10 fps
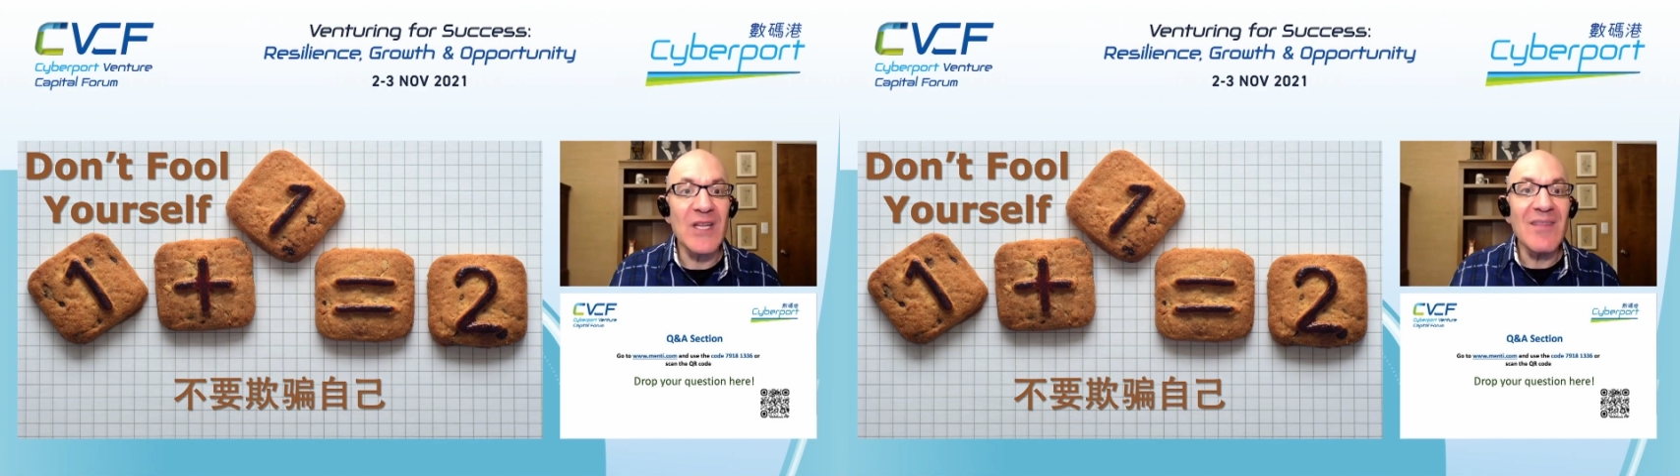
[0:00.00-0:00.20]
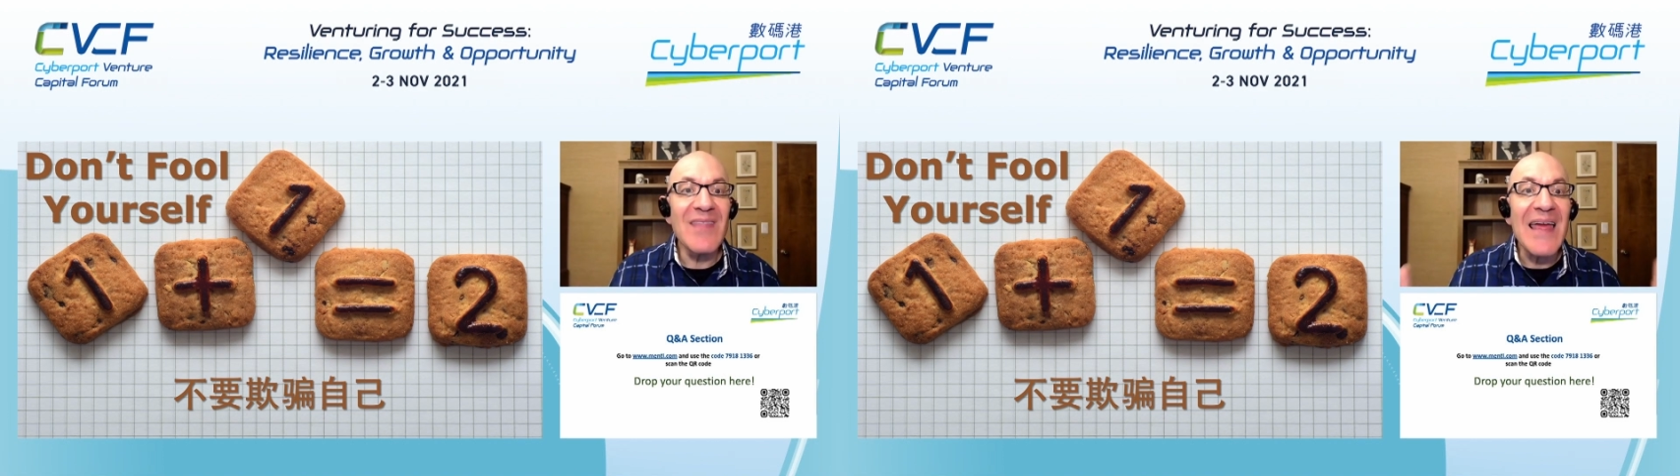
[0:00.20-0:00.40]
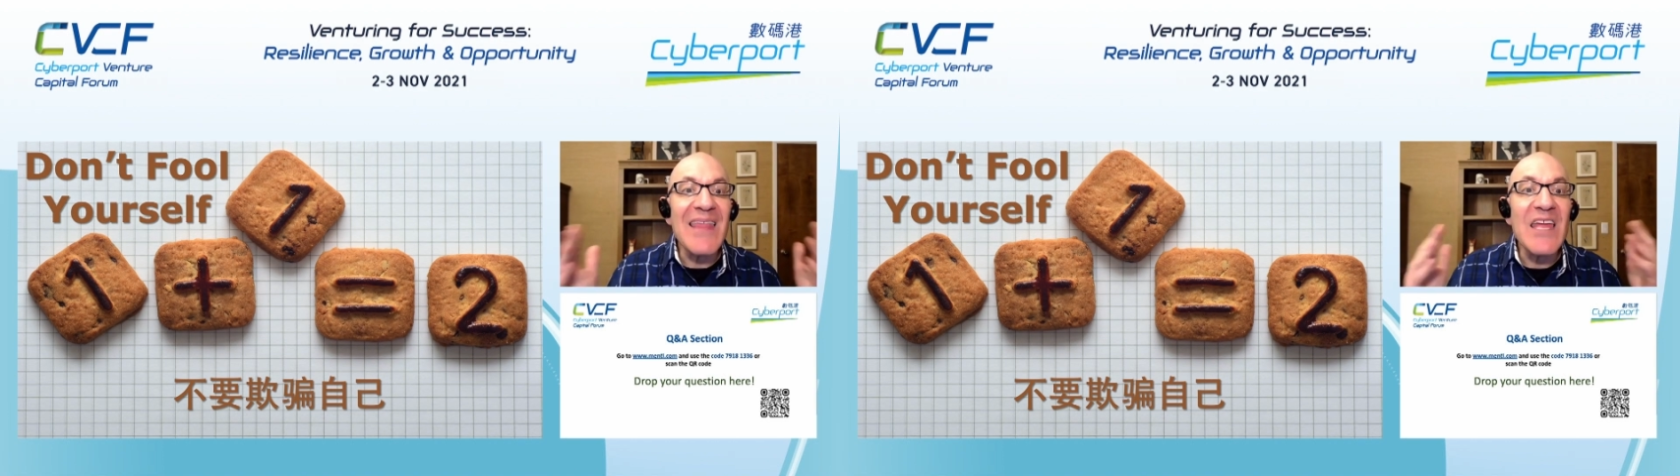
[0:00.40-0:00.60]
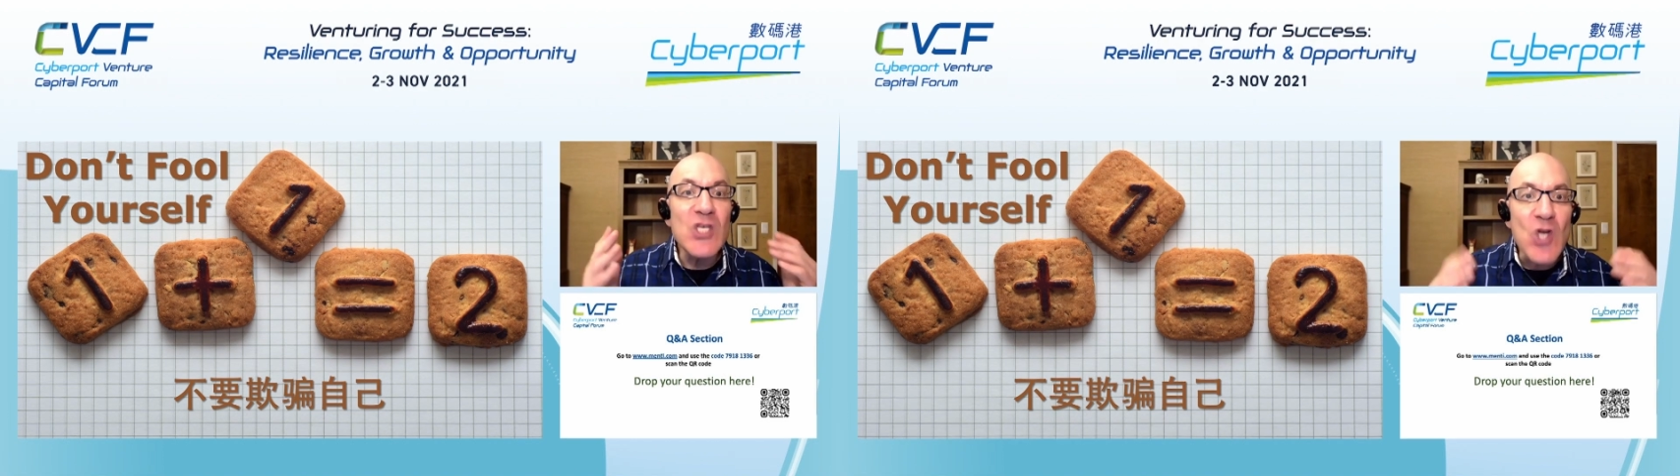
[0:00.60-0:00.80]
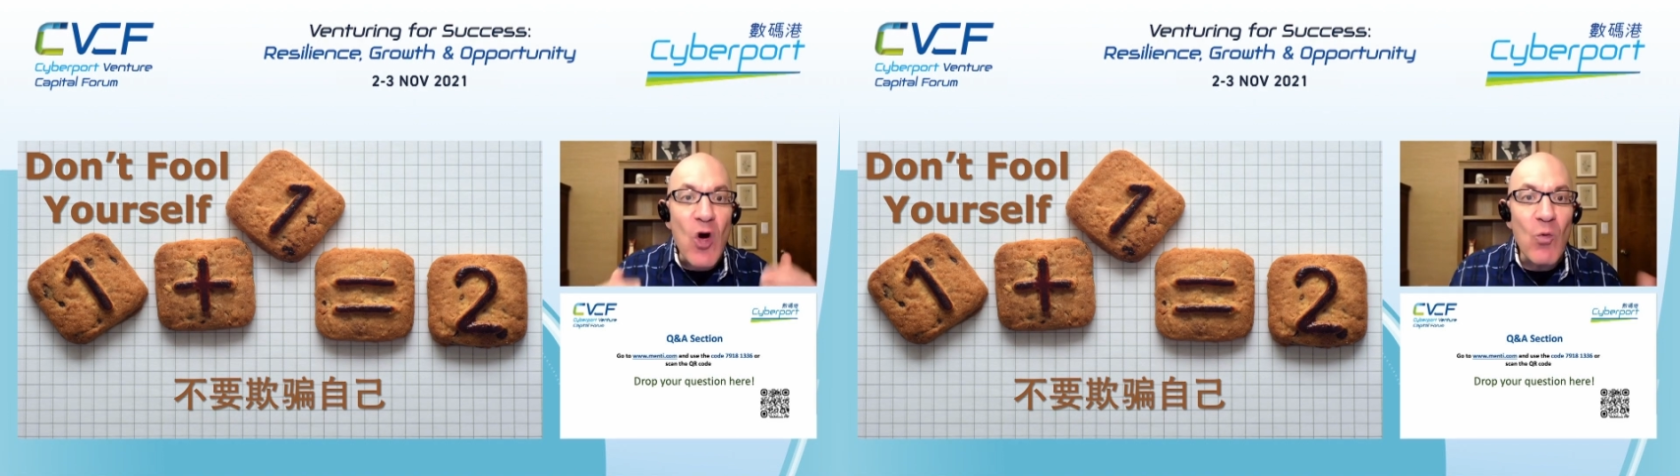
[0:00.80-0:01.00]
that they
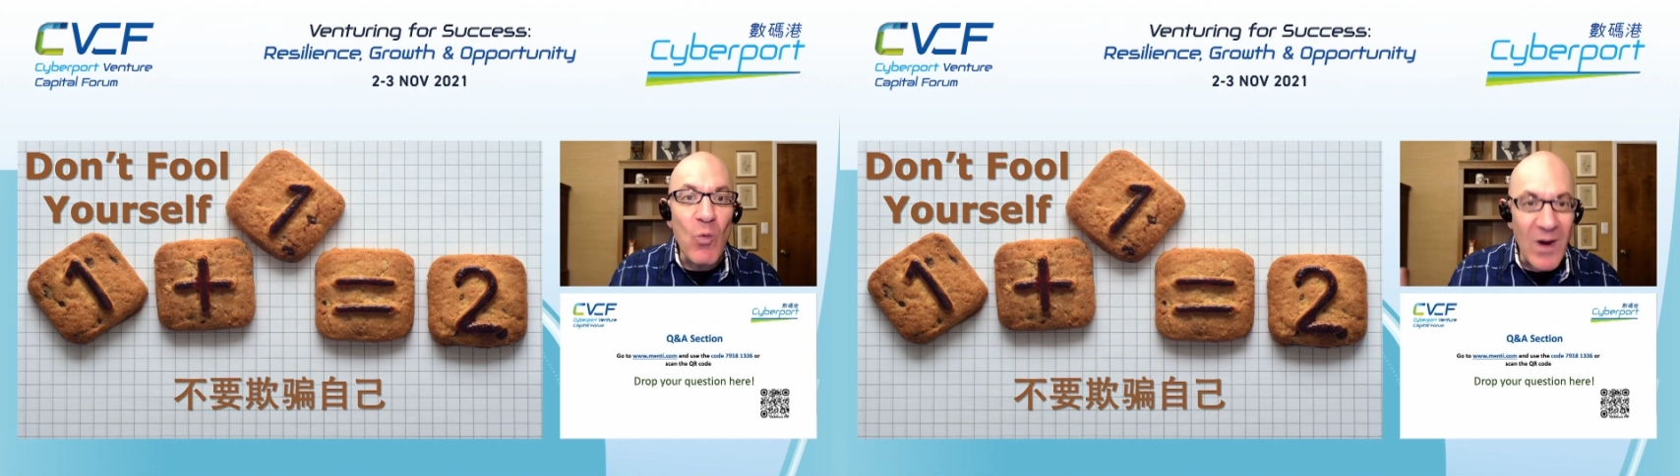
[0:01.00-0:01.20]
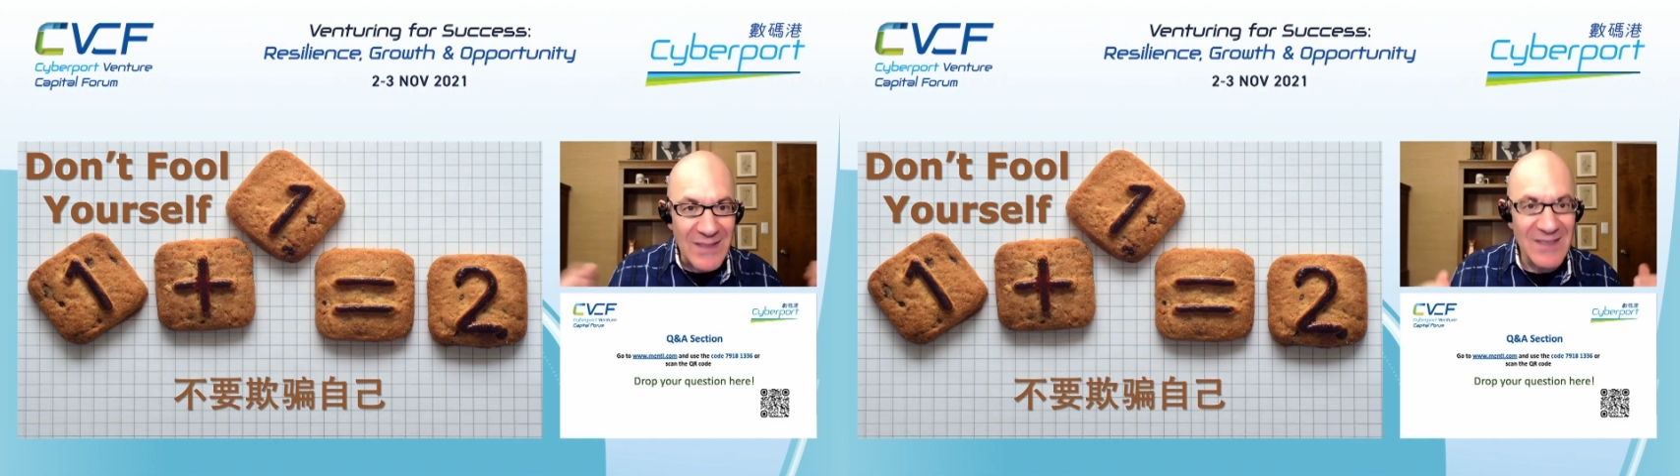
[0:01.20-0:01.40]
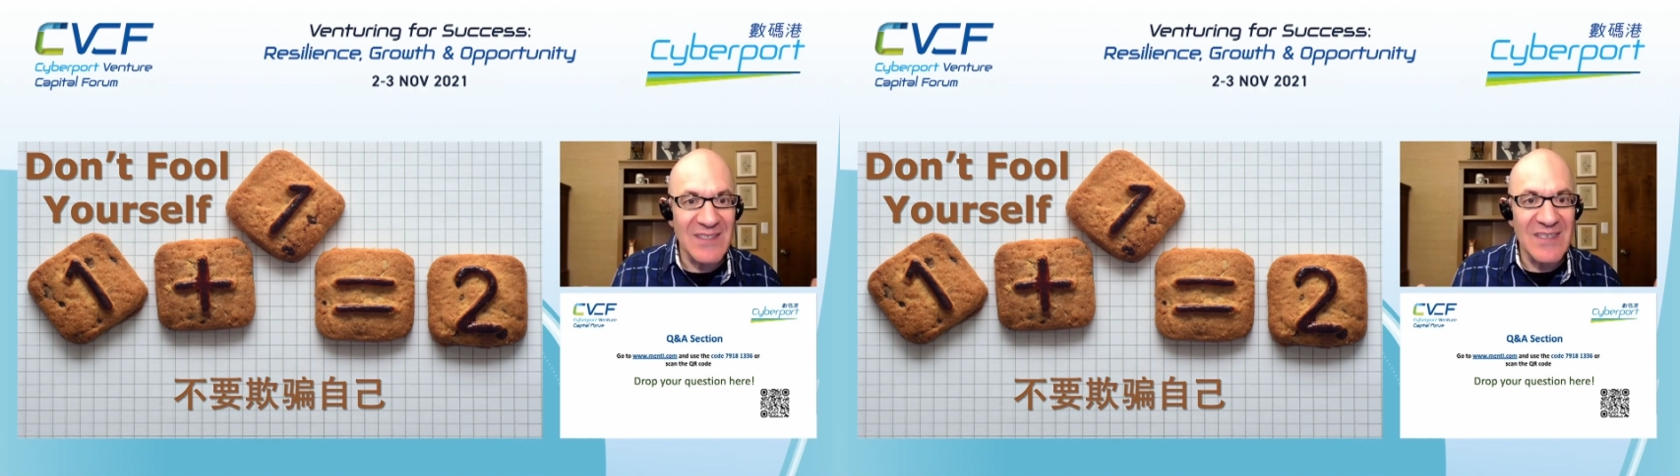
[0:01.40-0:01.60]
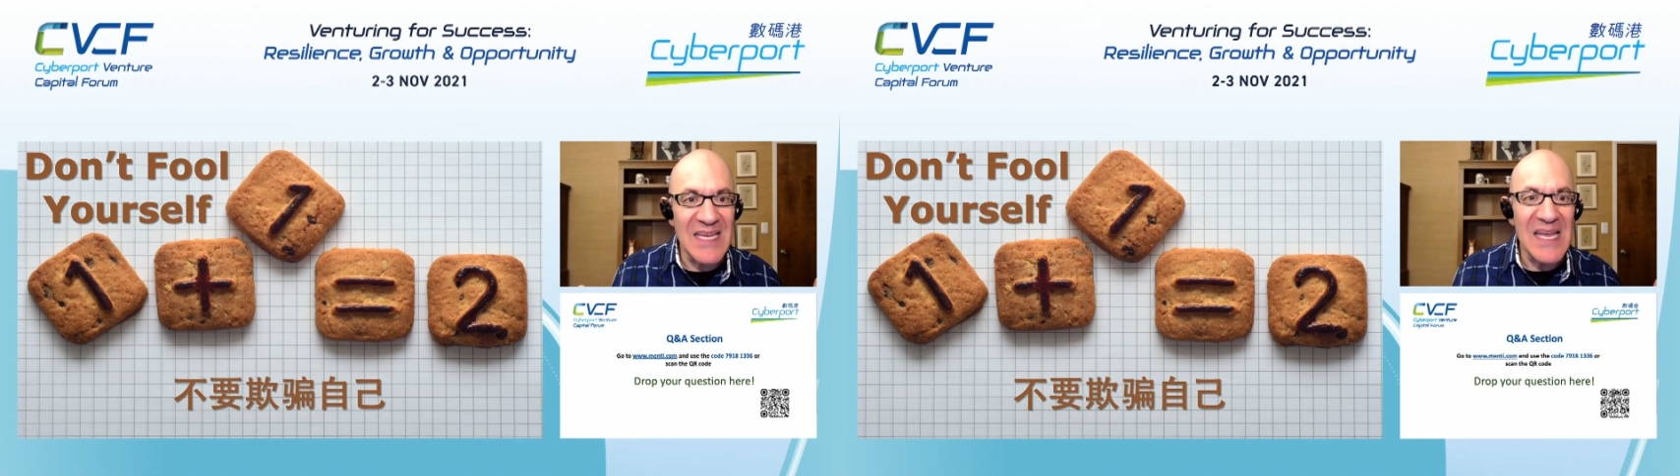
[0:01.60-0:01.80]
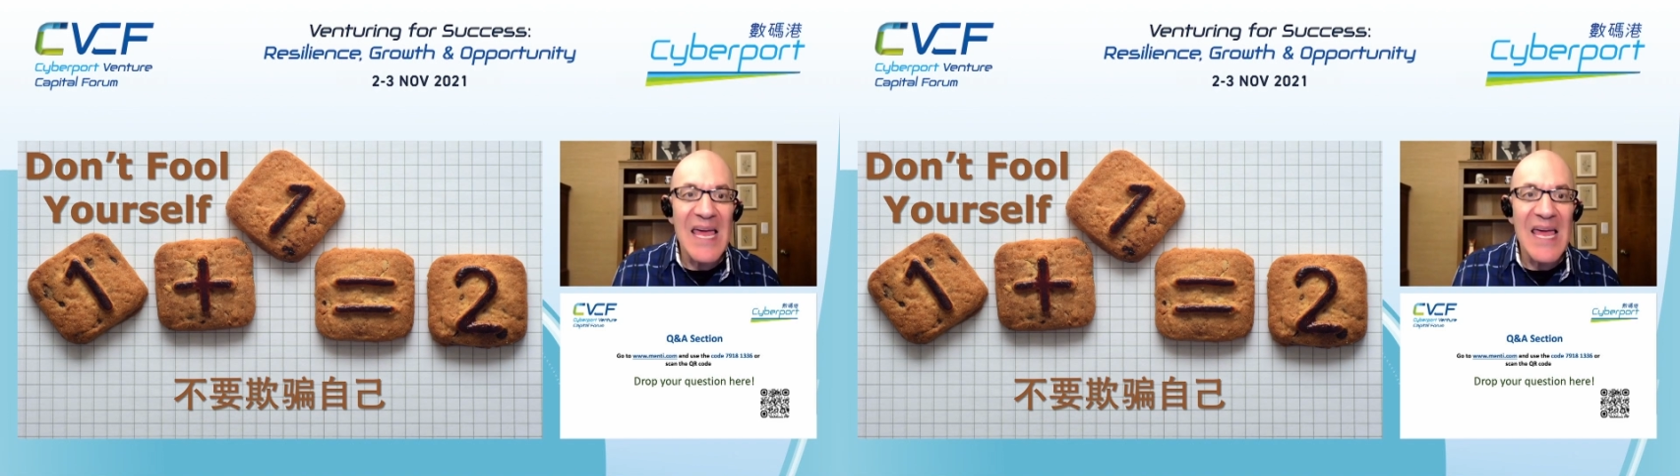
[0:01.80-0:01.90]
don't want to see.